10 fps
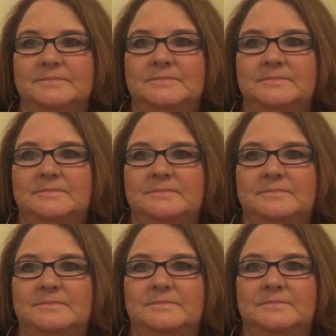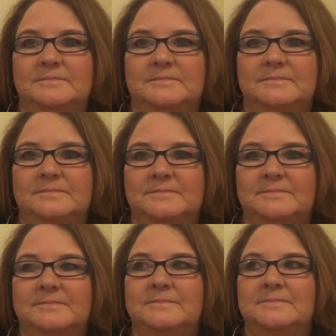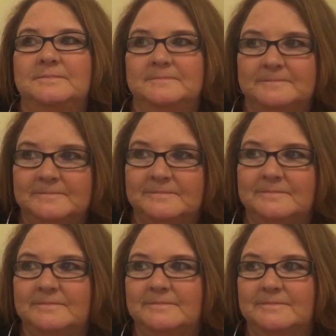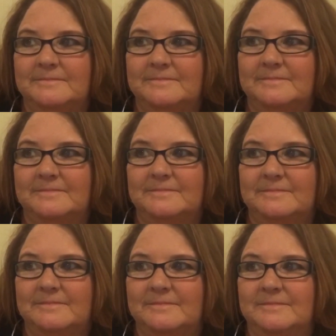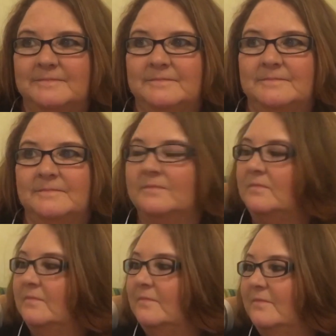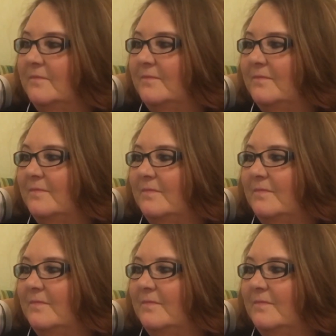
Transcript: The person shown says nothing.